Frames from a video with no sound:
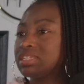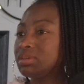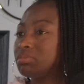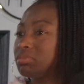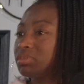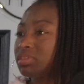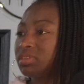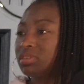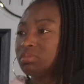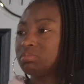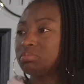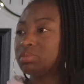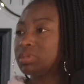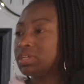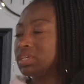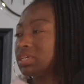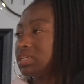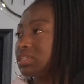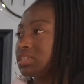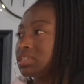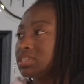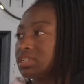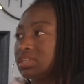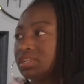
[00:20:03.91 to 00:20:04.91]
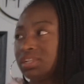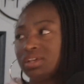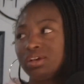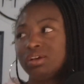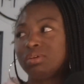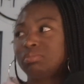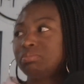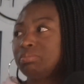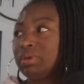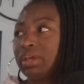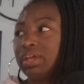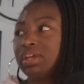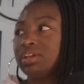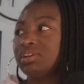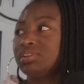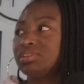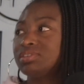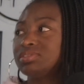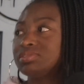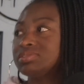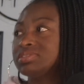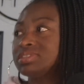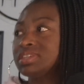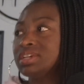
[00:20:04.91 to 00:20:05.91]
some of the biggest club
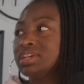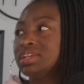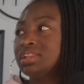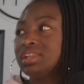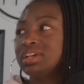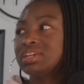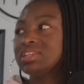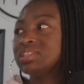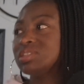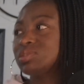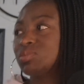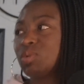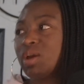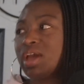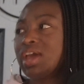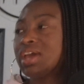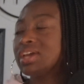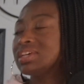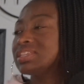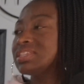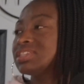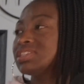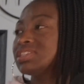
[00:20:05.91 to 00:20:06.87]
bangers, like Swag